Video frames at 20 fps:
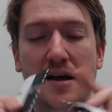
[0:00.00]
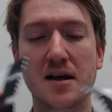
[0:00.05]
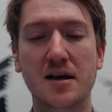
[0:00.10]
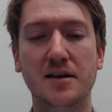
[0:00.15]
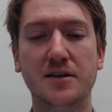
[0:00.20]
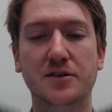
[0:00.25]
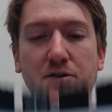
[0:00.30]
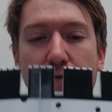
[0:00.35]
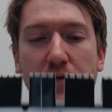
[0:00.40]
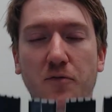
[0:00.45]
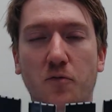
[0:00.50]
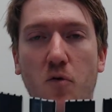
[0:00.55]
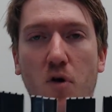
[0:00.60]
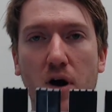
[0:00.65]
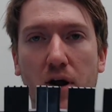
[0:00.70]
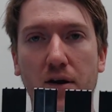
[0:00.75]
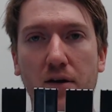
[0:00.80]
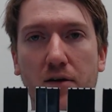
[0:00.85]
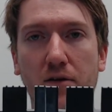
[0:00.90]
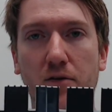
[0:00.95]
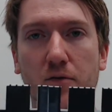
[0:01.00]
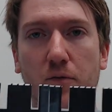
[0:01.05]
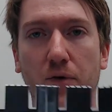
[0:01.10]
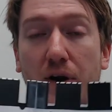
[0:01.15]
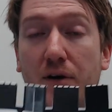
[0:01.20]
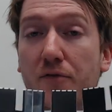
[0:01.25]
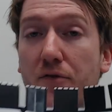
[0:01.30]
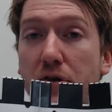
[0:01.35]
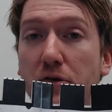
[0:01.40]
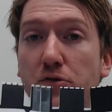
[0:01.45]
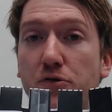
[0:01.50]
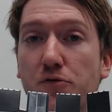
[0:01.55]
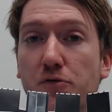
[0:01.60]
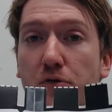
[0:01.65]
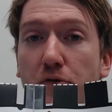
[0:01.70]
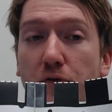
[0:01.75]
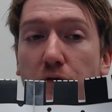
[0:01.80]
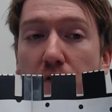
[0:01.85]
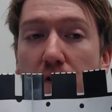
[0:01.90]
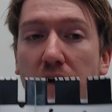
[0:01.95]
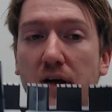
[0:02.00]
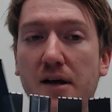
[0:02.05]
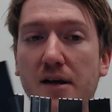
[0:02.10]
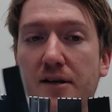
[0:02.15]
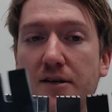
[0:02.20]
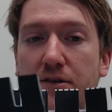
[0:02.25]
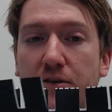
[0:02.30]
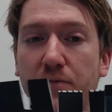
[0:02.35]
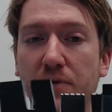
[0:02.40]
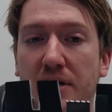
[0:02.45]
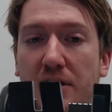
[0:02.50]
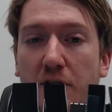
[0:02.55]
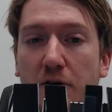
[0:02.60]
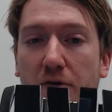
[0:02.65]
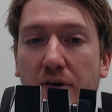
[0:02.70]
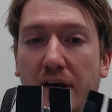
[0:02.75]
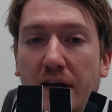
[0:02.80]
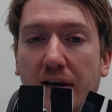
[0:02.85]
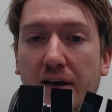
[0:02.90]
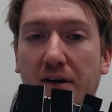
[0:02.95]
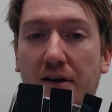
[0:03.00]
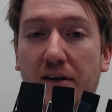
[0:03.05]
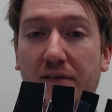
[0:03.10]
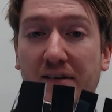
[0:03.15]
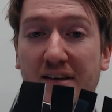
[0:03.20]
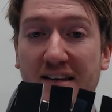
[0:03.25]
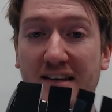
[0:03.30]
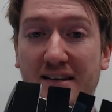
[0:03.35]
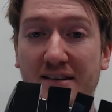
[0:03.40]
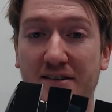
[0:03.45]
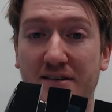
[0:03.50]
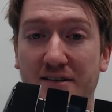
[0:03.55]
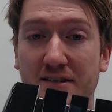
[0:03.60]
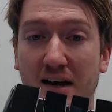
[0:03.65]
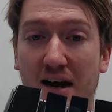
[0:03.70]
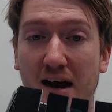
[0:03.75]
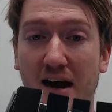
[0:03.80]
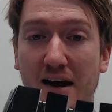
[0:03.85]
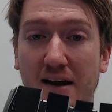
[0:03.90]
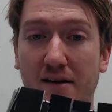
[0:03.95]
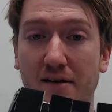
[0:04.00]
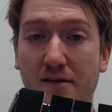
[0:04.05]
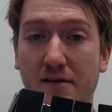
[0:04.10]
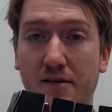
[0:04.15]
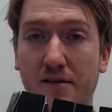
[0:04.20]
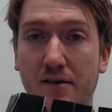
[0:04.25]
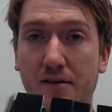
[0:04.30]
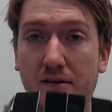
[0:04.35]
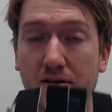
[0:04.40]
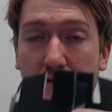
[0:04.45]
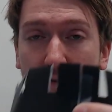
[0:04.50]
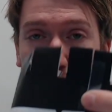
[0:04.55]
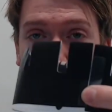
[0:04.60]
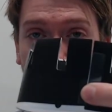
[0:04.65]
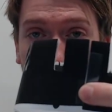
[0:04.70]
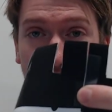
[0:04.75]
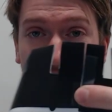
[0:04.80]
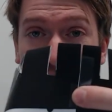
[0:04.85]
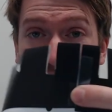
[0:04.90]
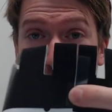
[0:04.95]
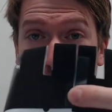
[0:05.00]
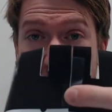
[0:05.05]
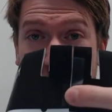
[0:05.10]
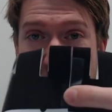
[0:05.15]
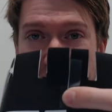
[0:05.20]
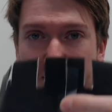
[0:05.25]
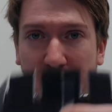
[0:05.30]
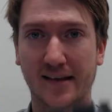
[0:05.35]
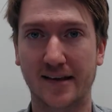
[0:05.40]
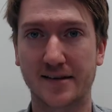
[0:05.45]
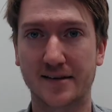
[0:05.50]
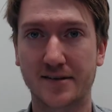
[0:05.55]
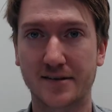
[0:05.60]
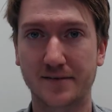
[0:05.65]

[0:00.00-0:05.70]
So we want whatever you drew to be located on the inside. I'm going to tape it like this.